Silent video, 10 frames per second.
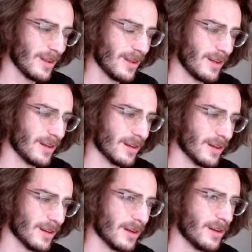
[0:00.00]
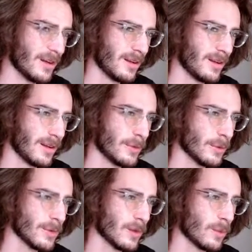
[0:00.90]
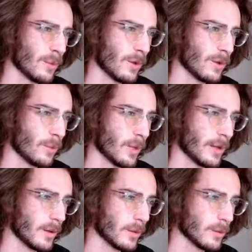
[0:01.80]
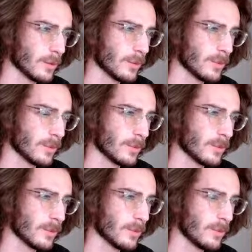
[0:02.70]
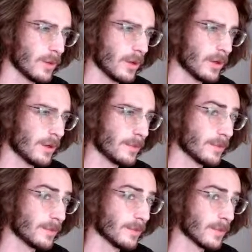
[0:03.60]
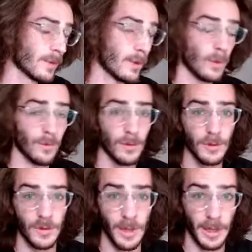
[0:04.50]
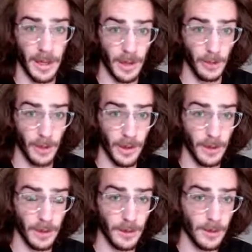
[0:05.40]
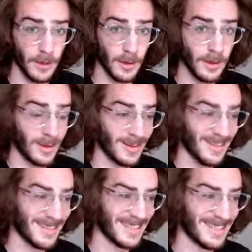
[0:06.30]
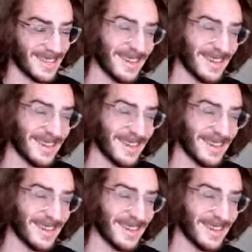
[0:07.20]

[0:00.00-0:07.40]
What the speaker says: and I've always like wanted to write articles or something, but well, first I hate writing. I